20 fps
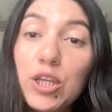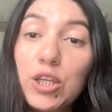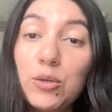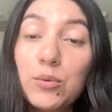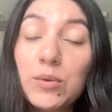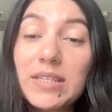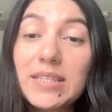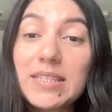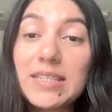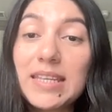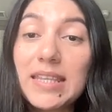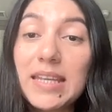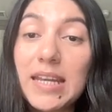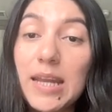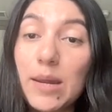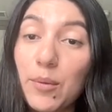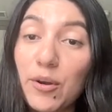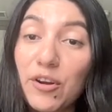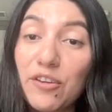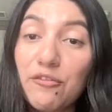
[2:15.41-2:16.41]
You can see the
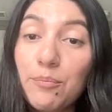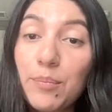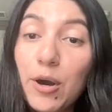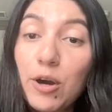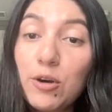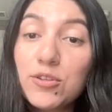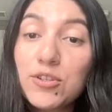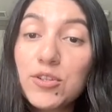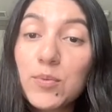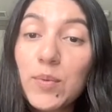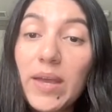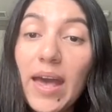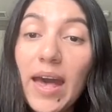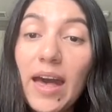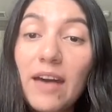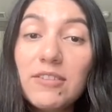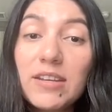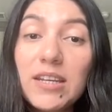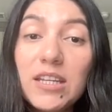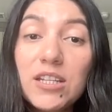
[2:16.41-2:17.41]
number of posts we
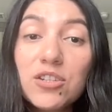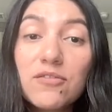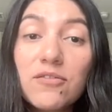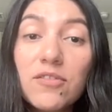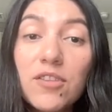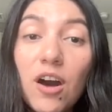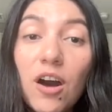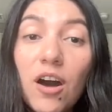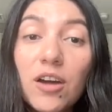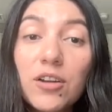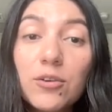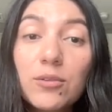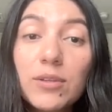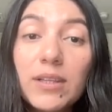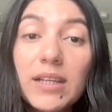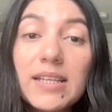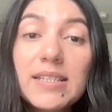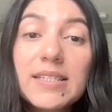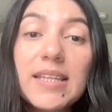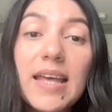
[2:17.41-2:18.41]
have in each of the auto
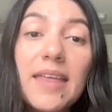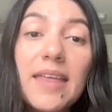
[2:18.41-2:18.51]
lists